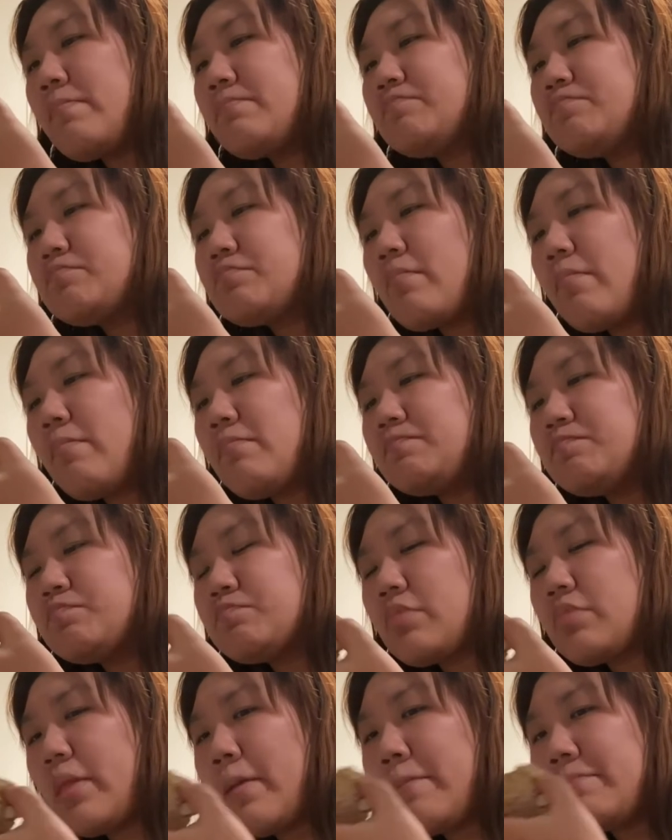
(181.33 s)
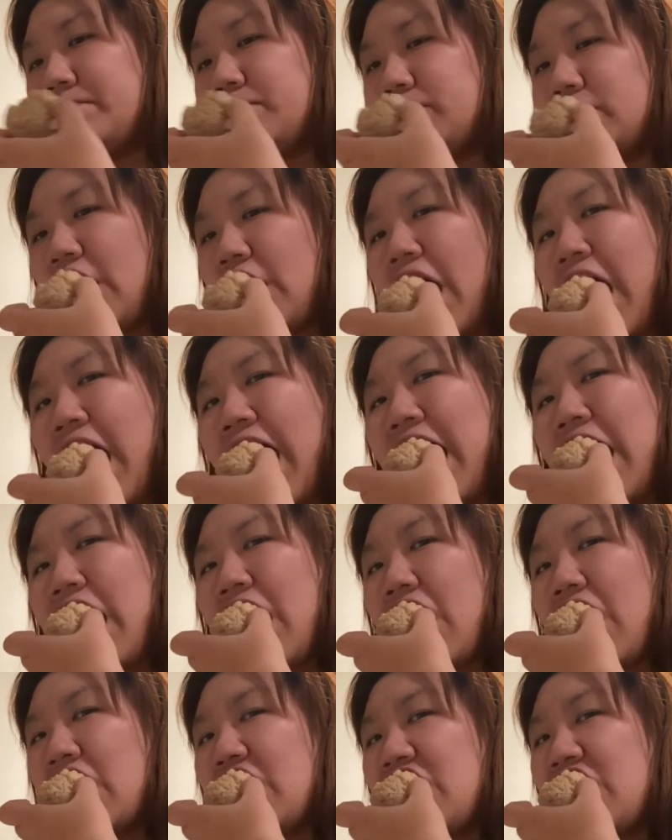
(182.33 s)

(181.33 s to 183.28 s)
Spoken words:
(silence)